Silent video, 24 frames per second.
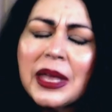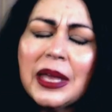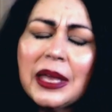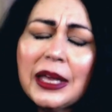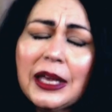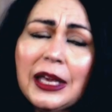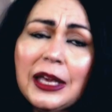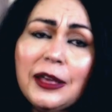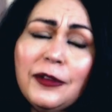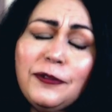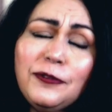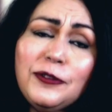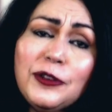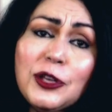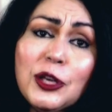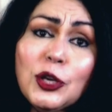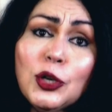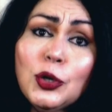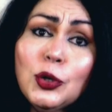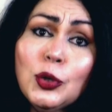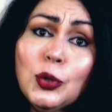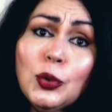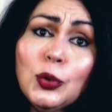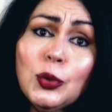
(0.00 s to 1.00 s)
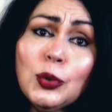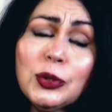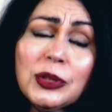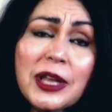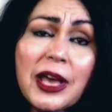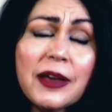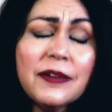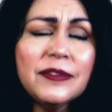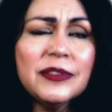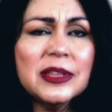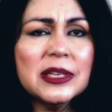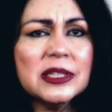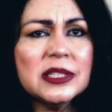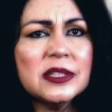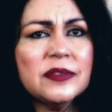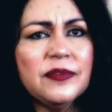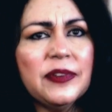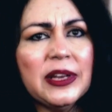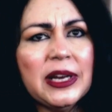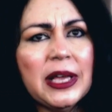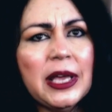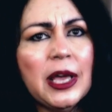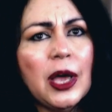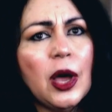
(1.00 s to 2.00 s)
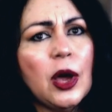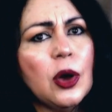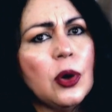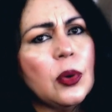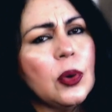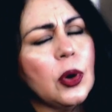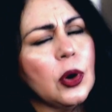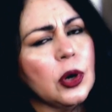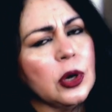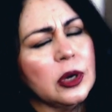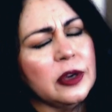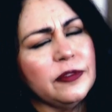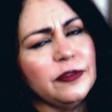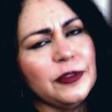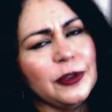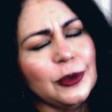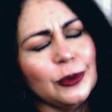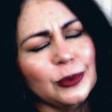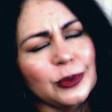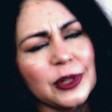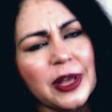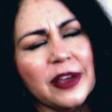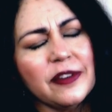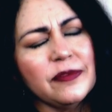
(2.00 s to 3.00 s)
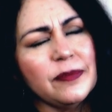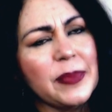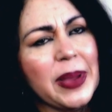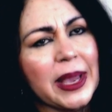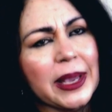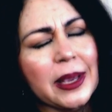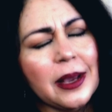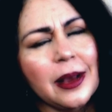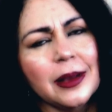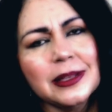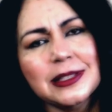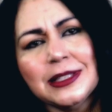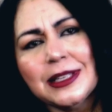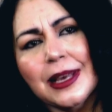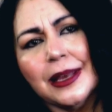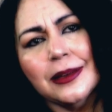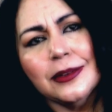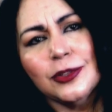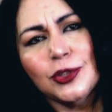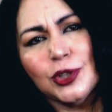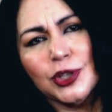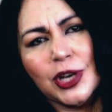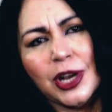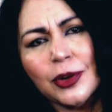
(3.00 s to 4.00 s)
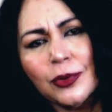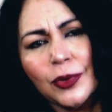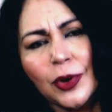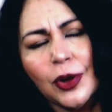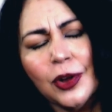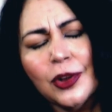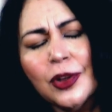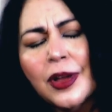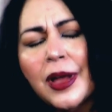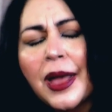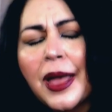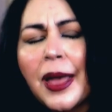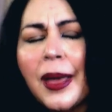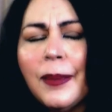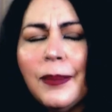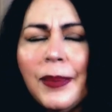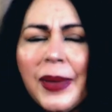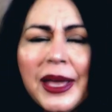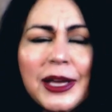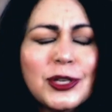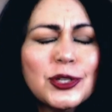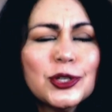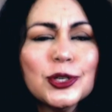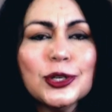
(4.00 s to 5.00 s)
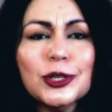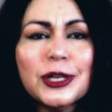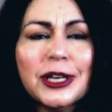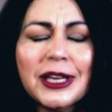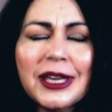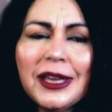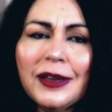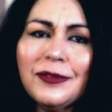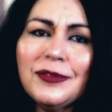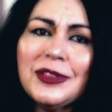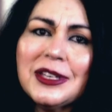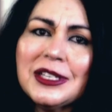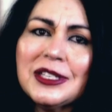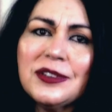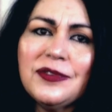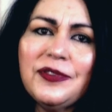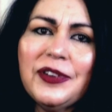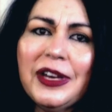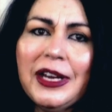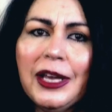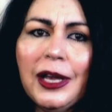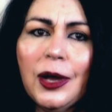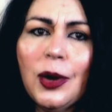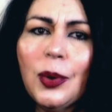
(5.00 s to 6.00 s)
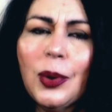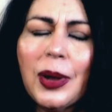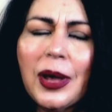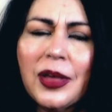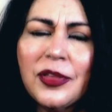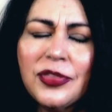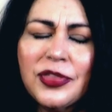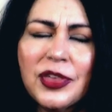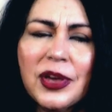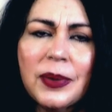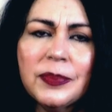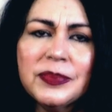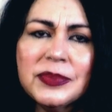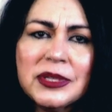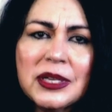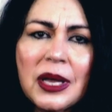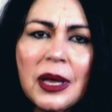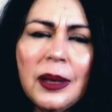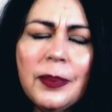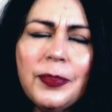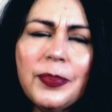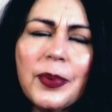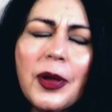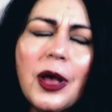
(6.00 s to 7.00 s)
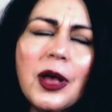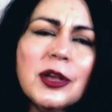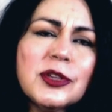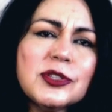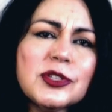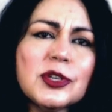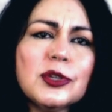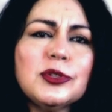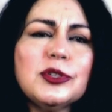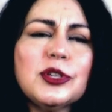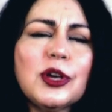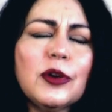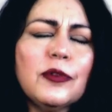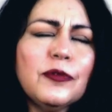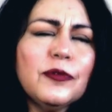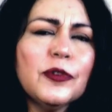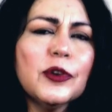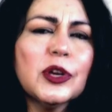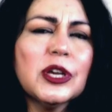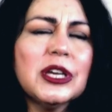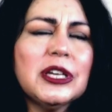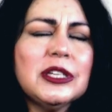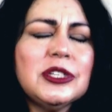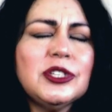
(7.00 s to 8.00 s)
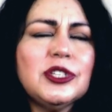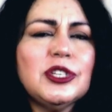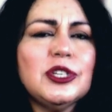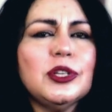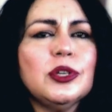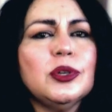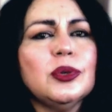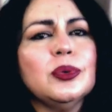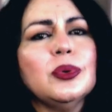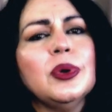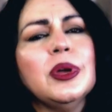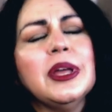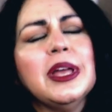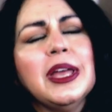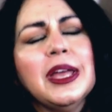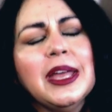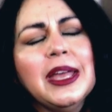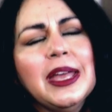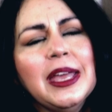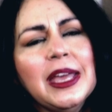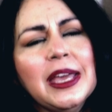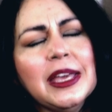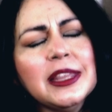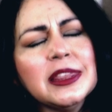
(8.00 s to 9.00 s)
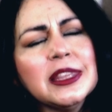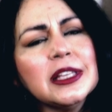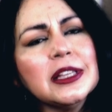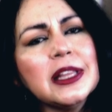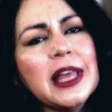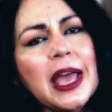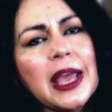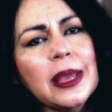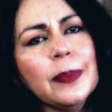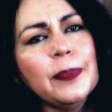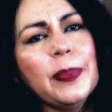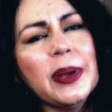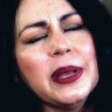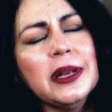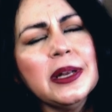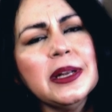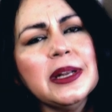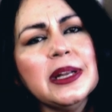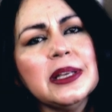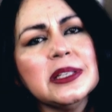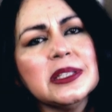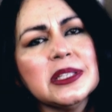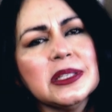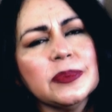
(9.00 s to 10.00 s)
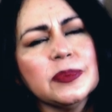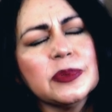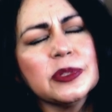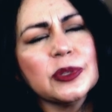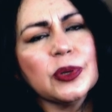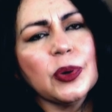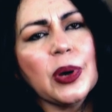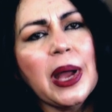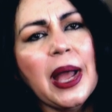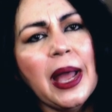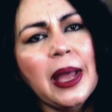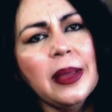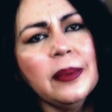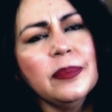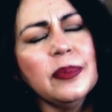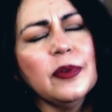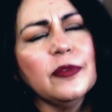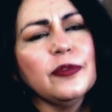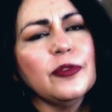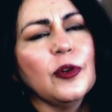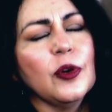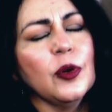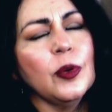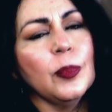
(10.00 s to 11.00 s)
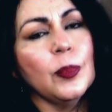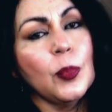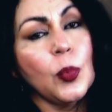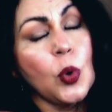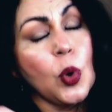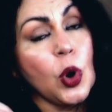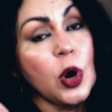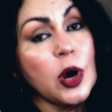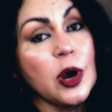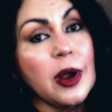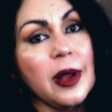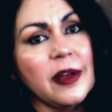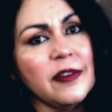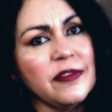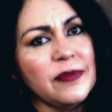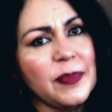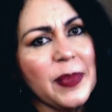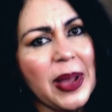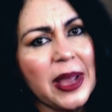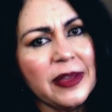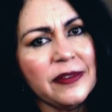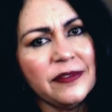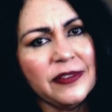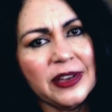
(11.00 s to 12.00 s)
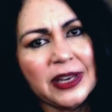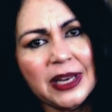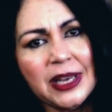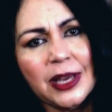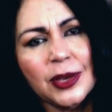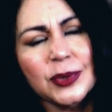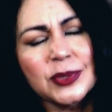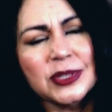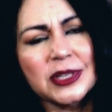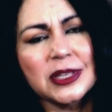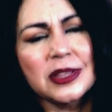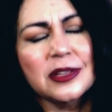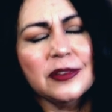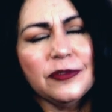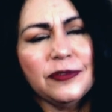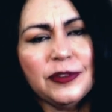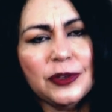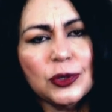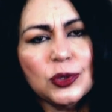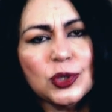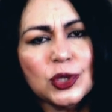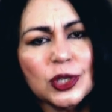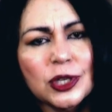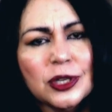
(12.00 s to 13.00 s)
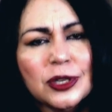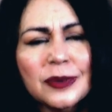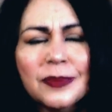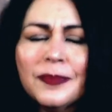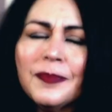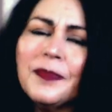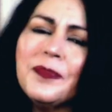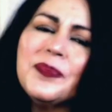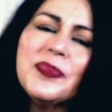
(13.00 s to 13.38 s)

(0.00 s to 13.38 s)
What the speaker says: If you love this video or if you love my content in general, make sure to give this video a thumbs up. Also, don't forget to hit the like button and subscribe for more of my videos in the future.